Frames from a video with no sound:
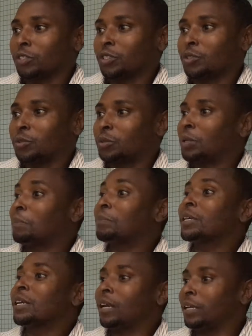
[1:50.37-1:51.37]
into the
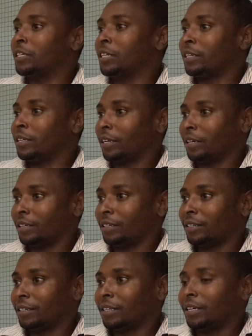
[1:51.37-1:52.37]
bigger
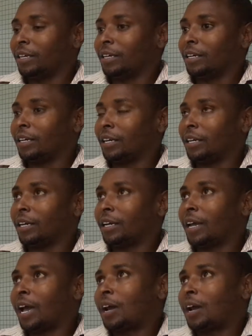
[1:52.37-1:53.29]
agenda.